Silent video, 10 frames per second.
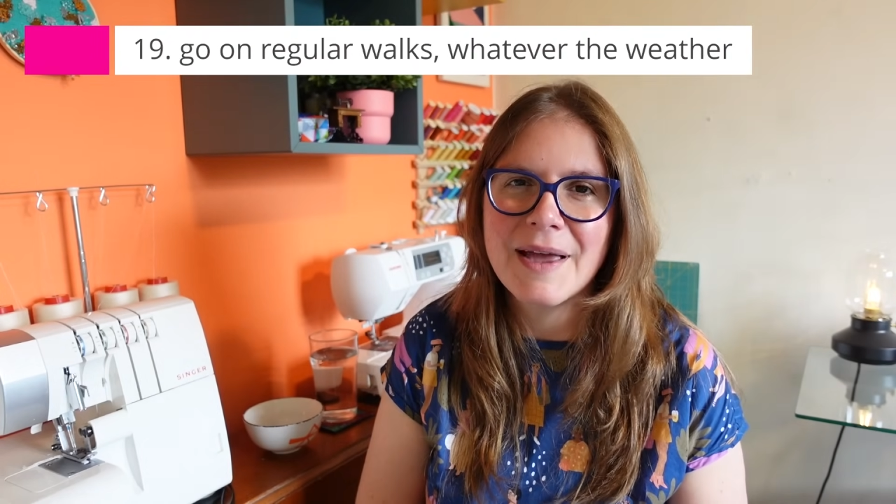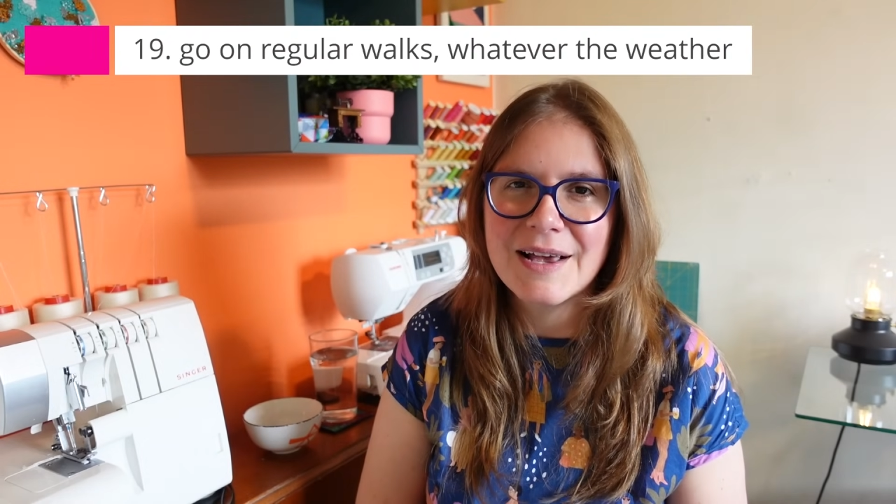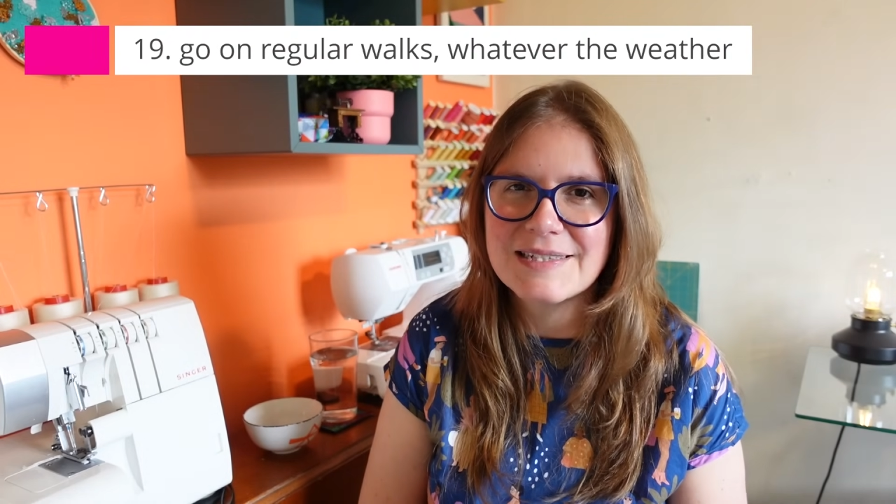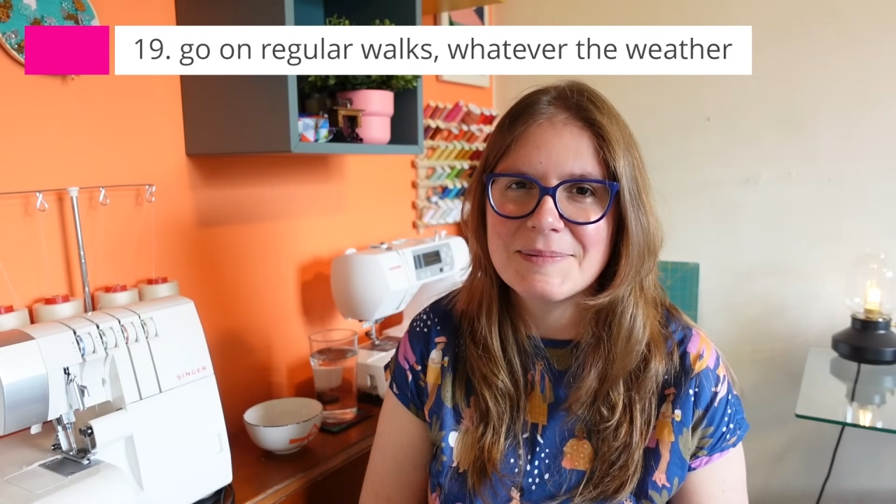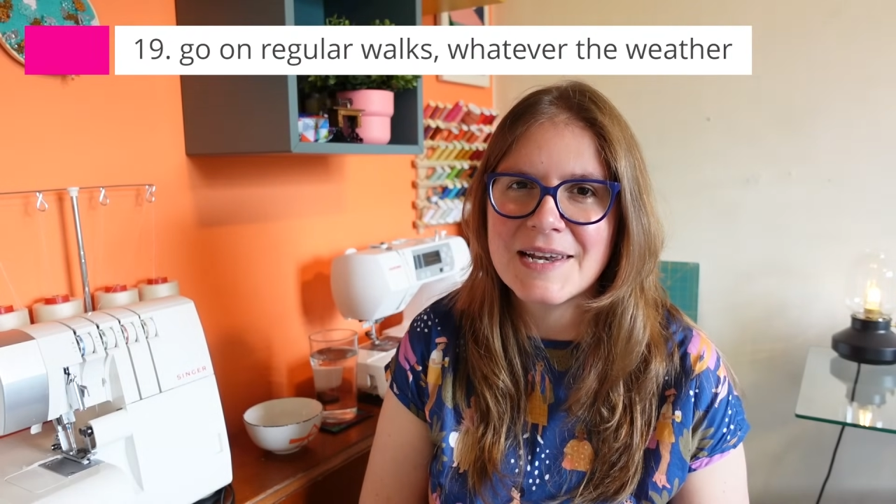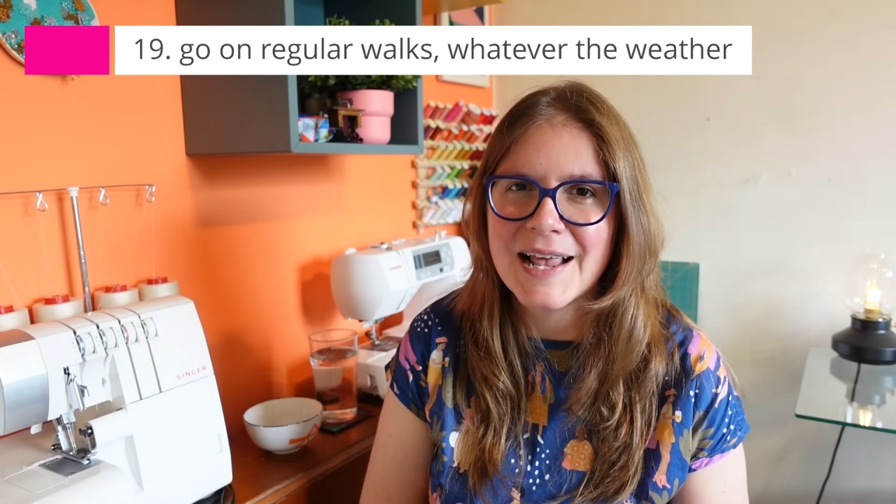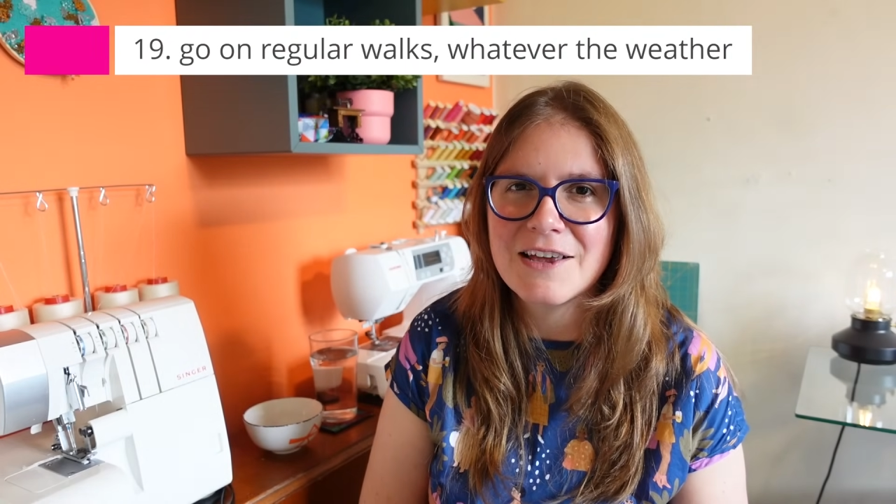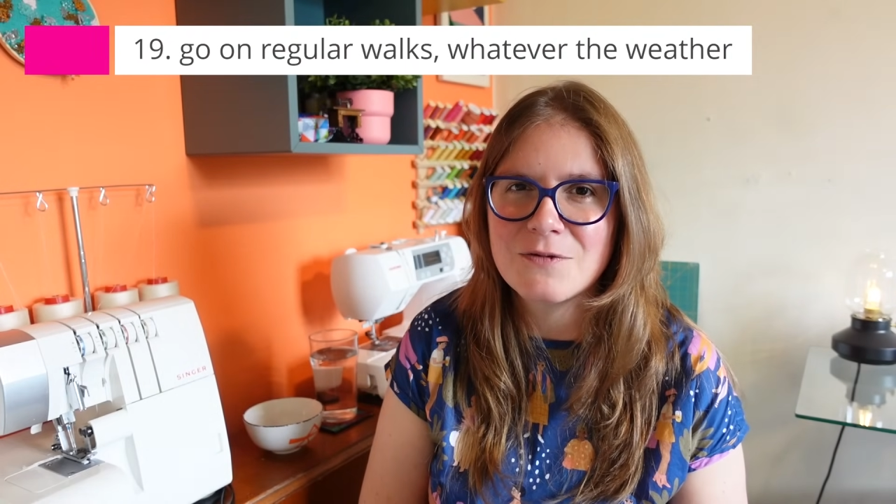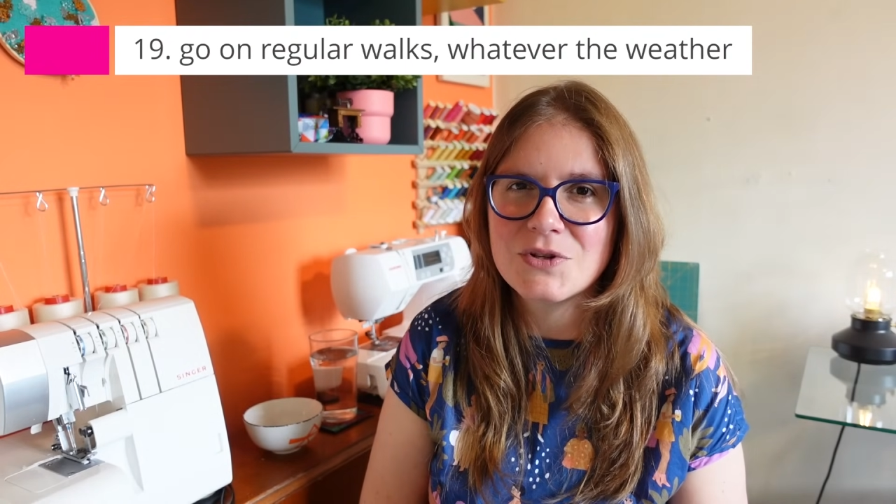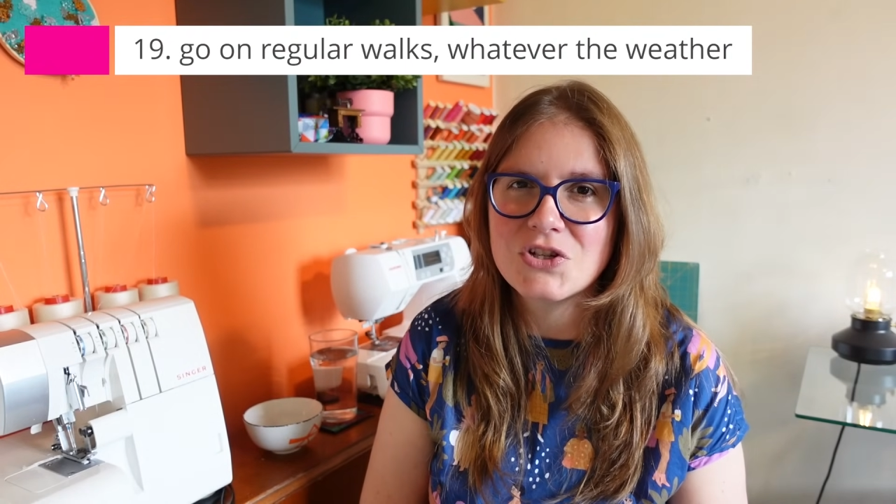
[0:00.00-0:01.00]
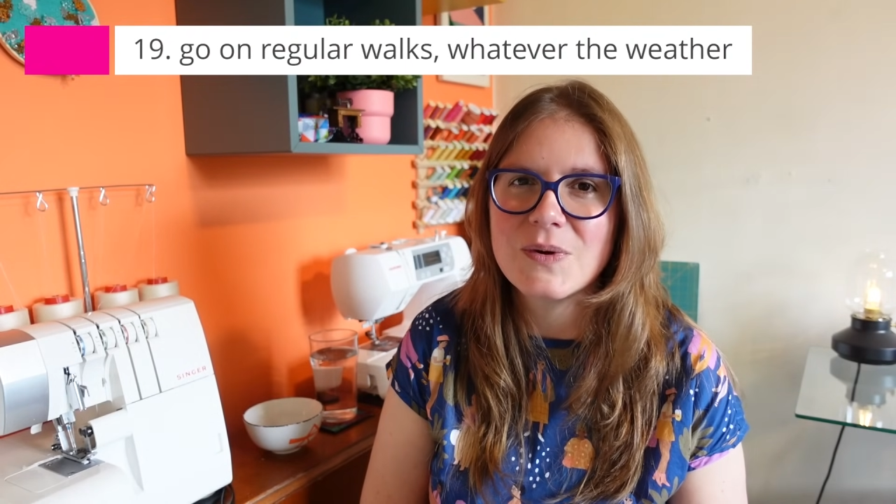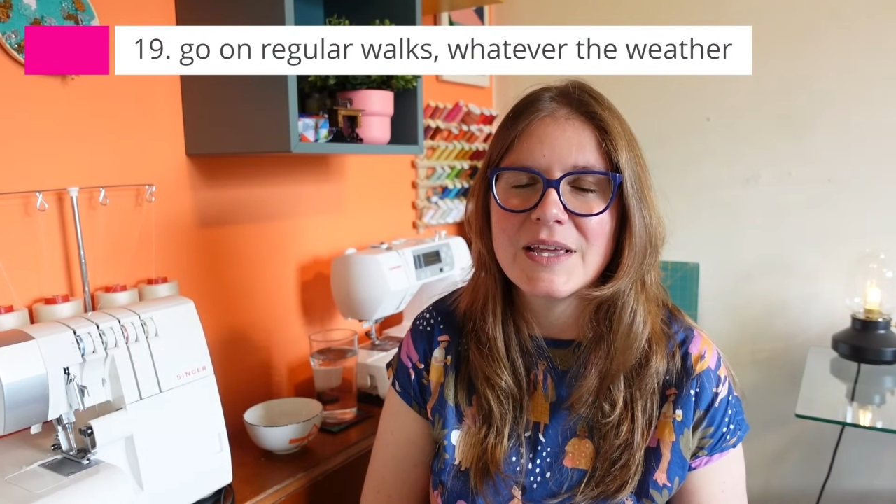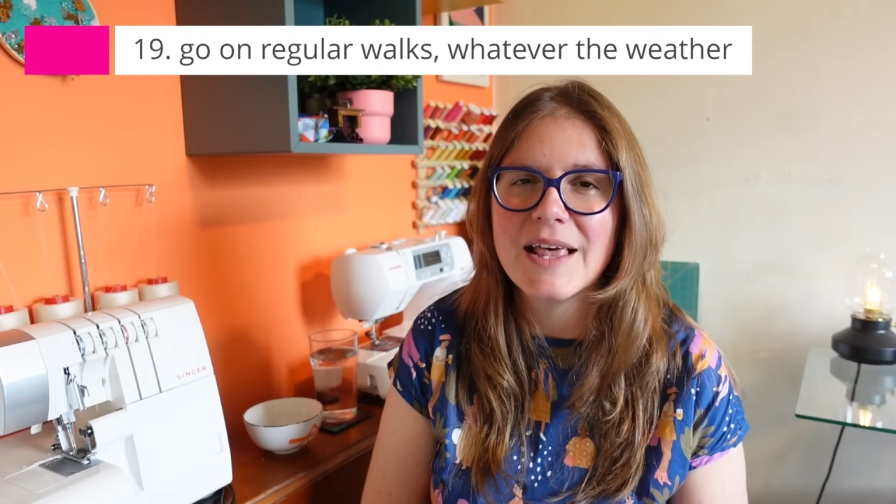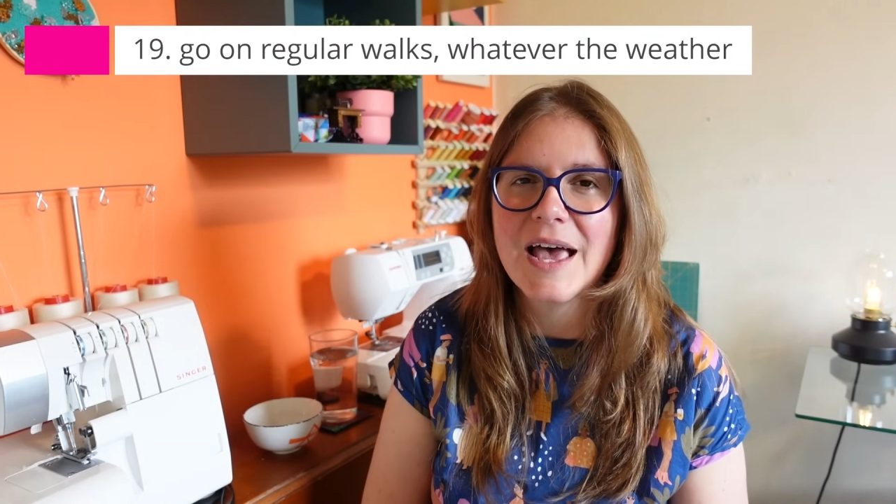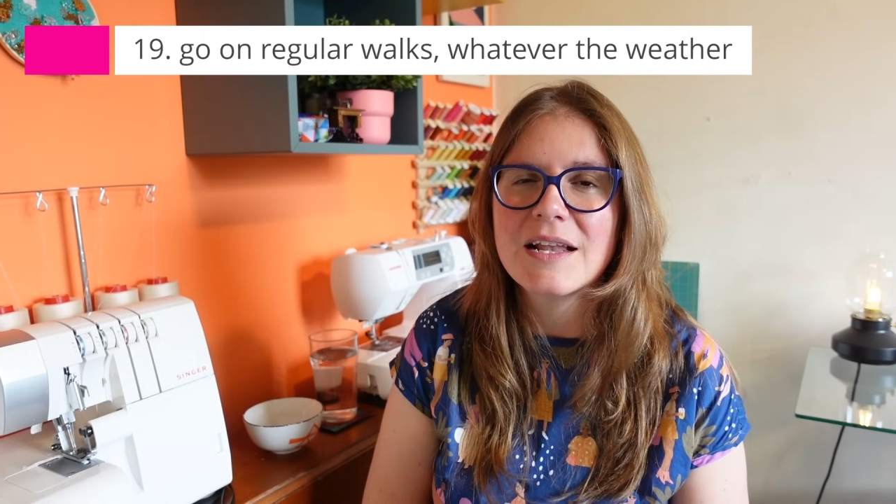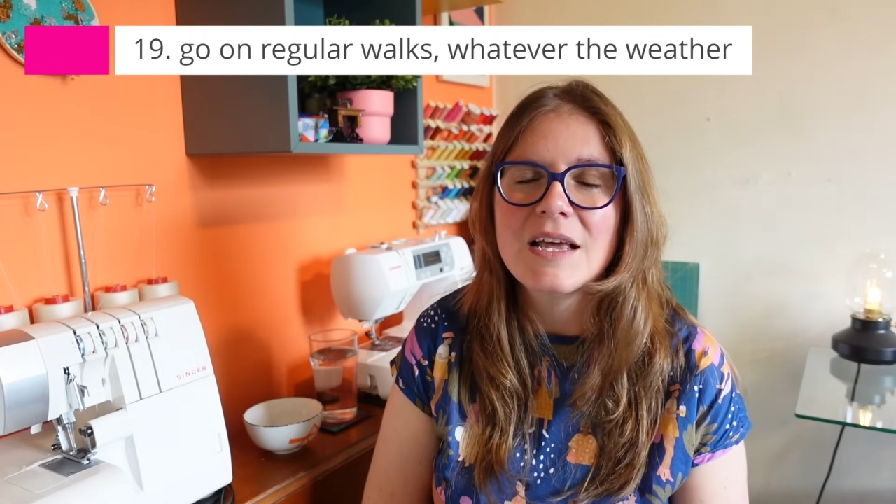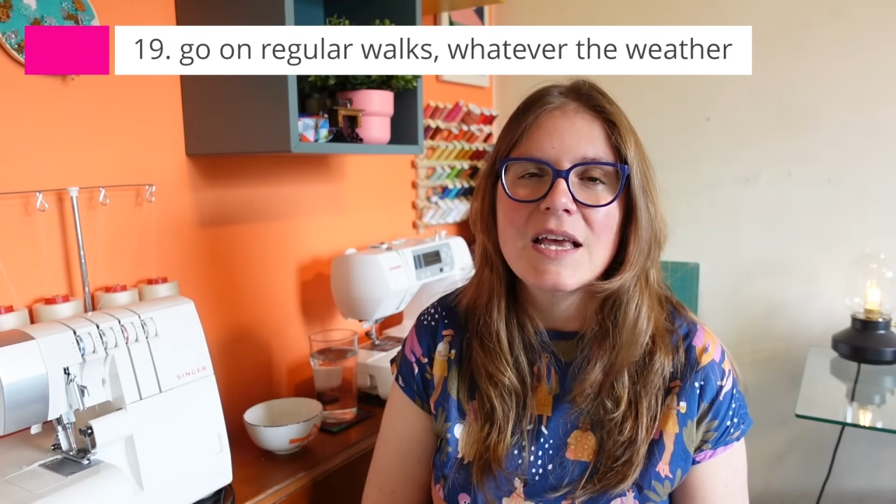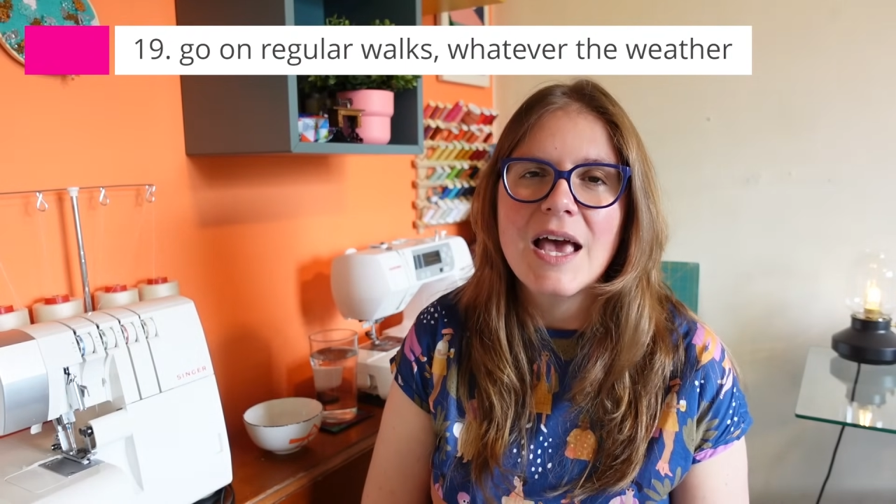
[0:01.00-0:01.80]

My husband and I have been doing that,